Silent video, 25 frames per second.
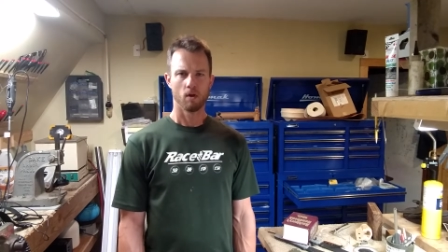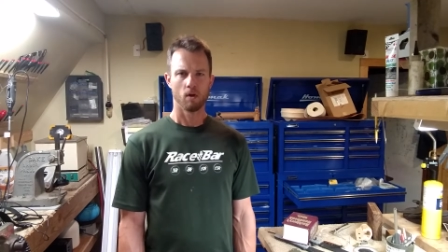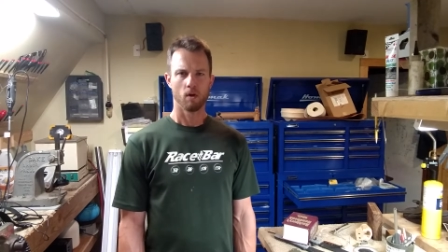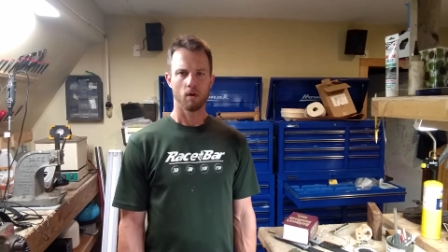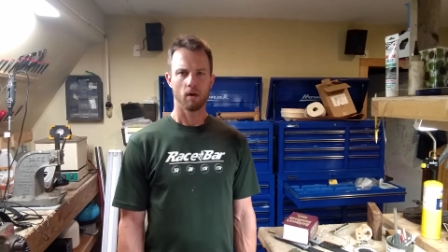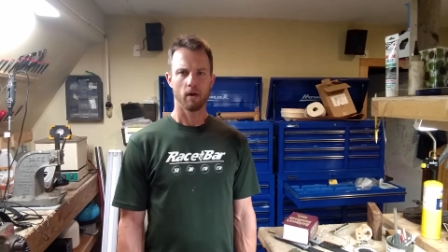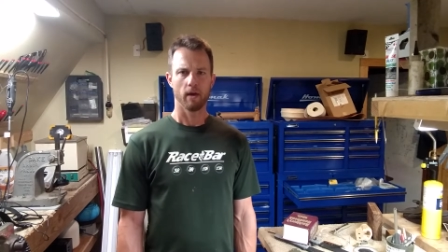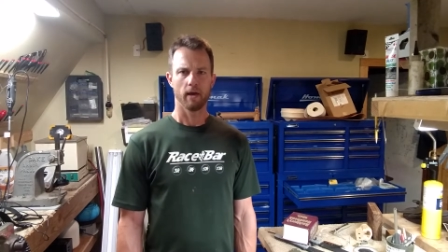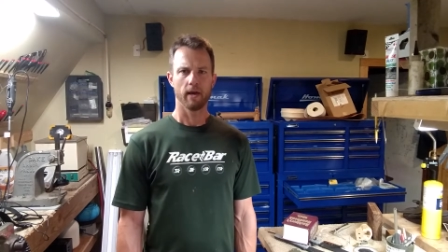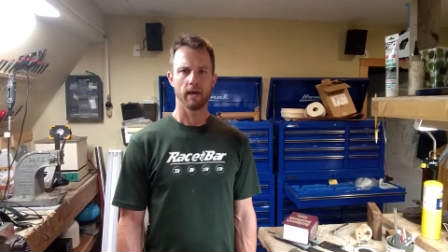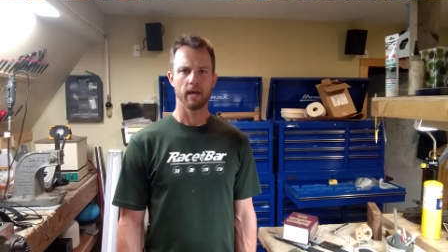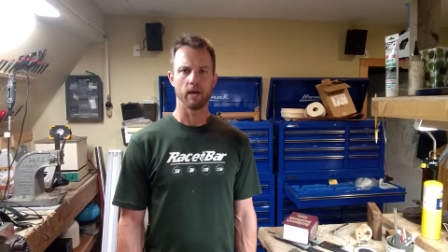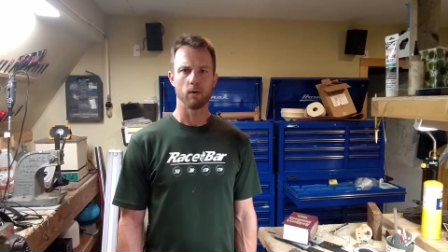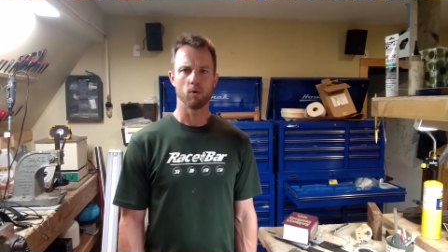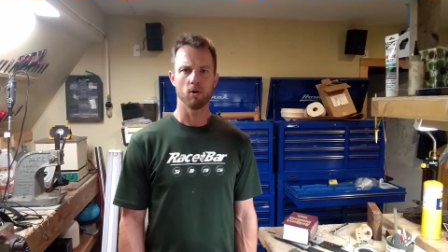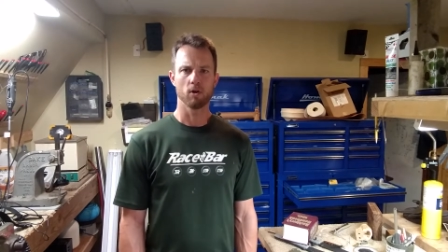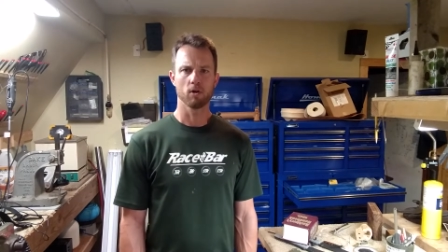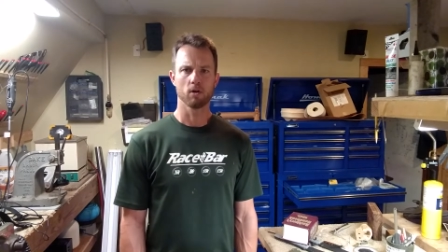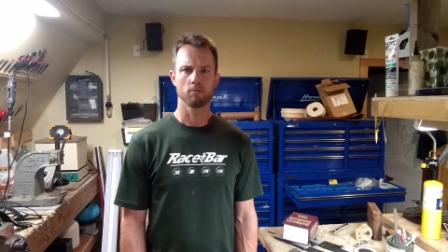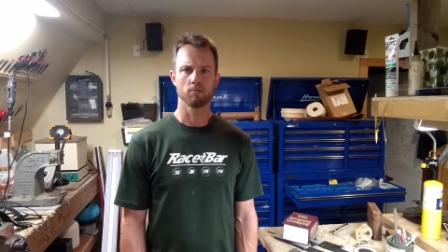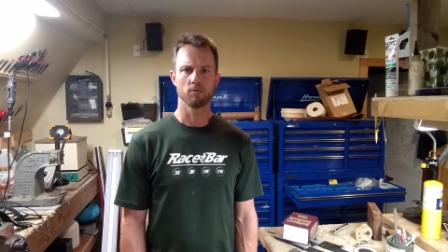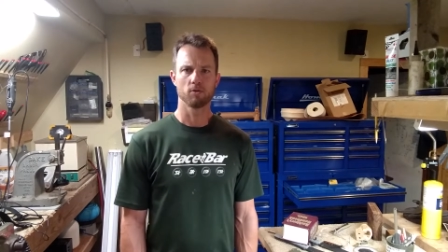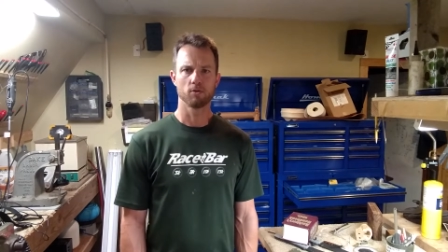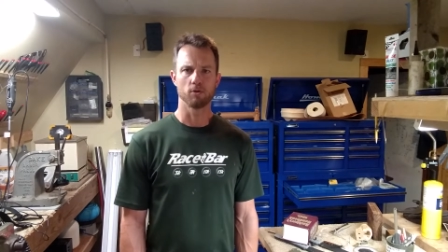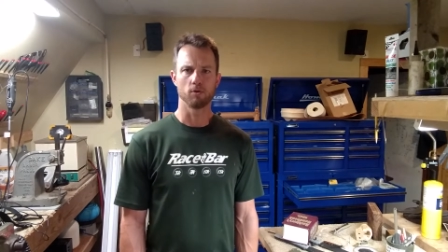Hey,
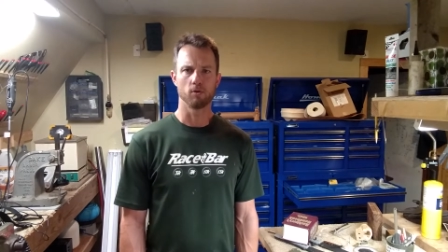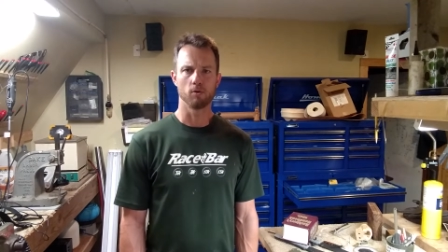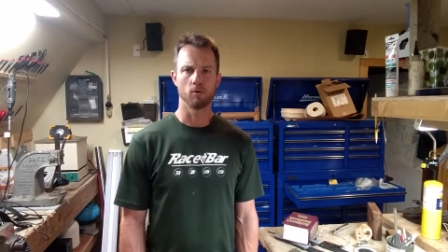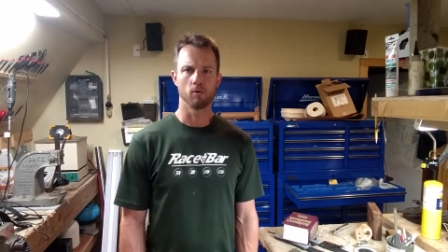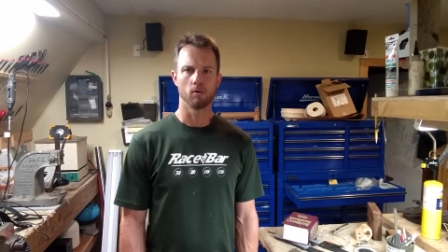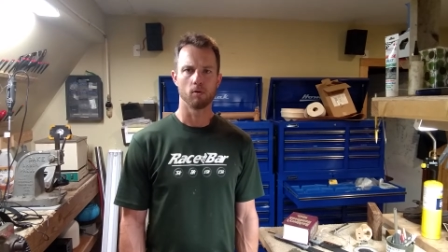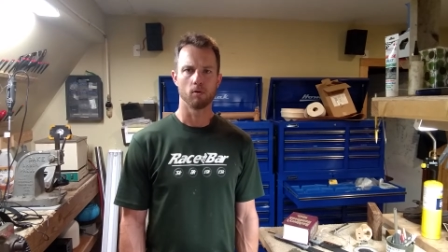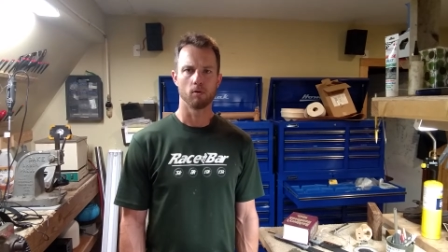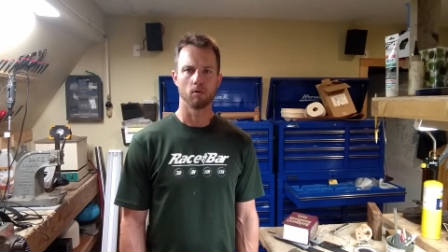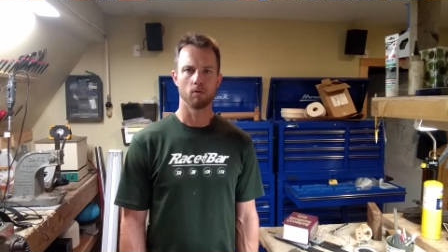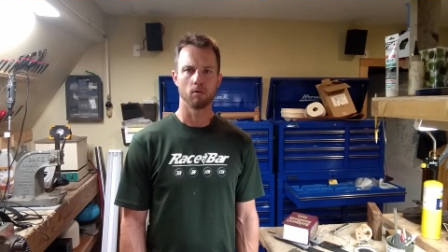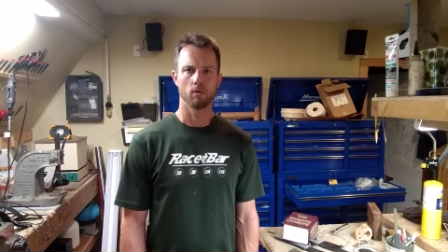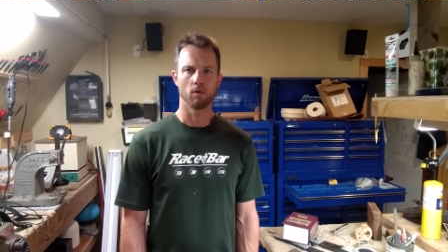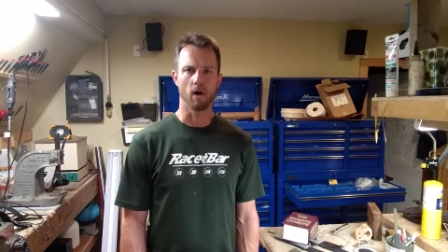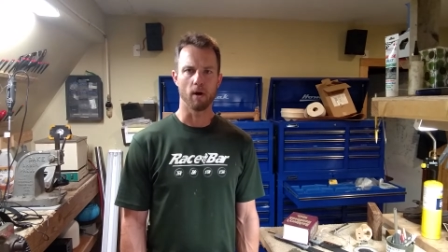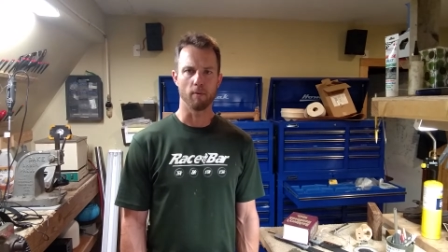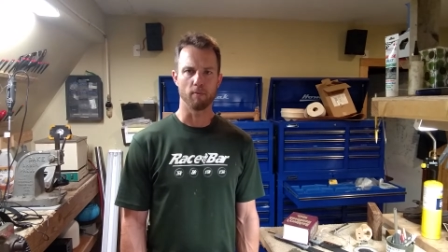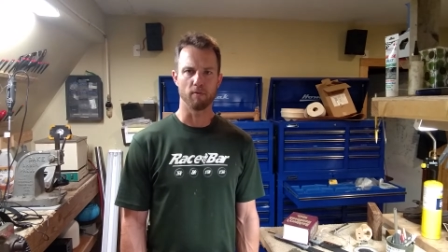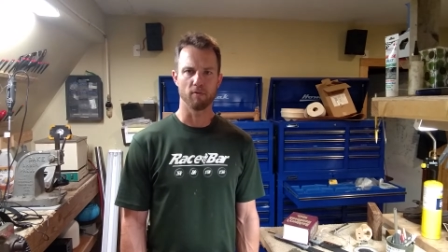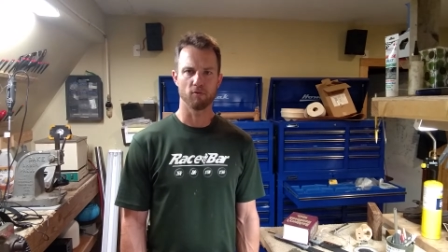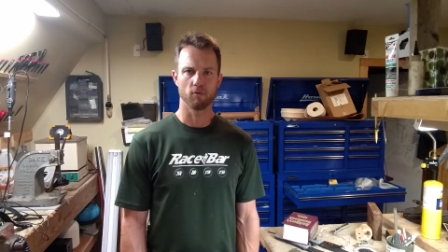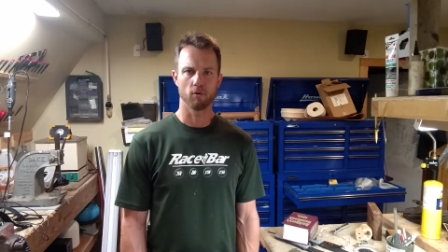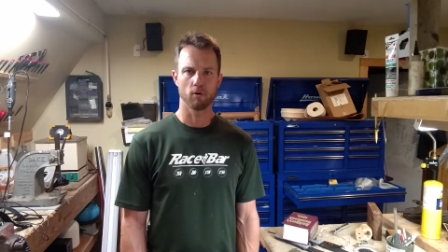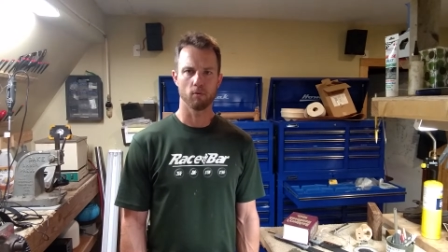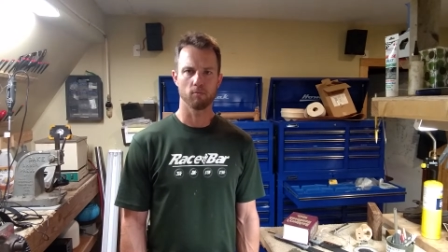welcome to
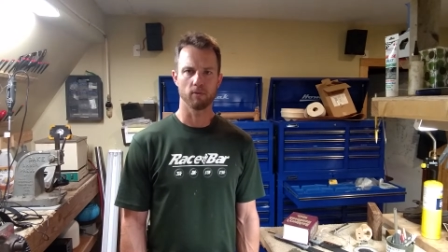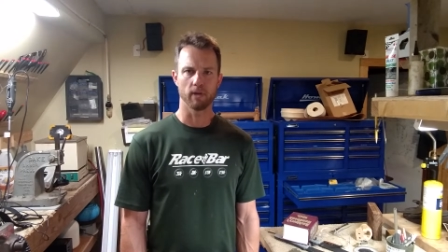Omnivore